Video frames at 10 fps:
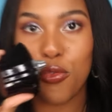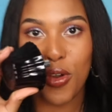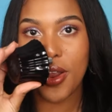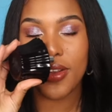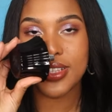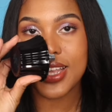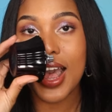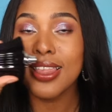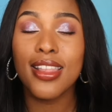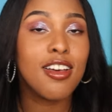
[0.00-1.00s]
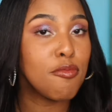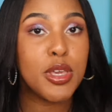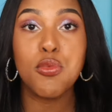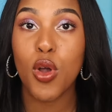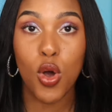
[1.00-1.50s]
fragrance. I love
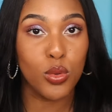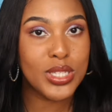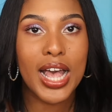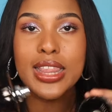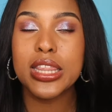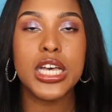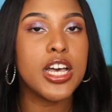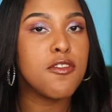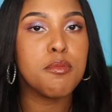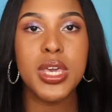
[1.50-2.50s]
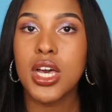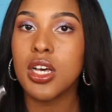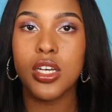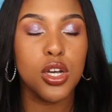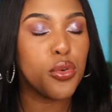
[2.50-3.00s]
me rose. I love me a
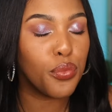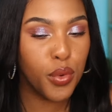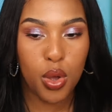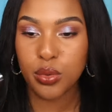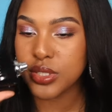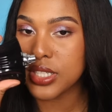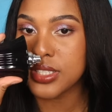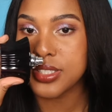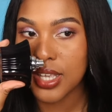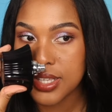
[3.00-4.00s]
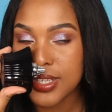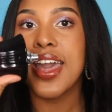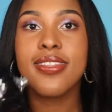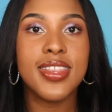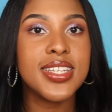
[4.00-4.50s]
good rose scent,
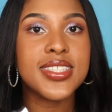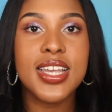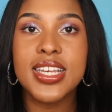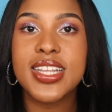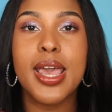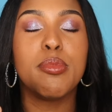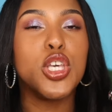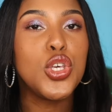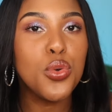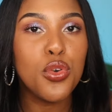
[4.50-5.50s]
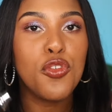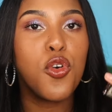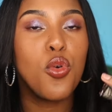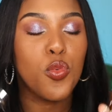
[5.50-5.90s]
and this is a beautiful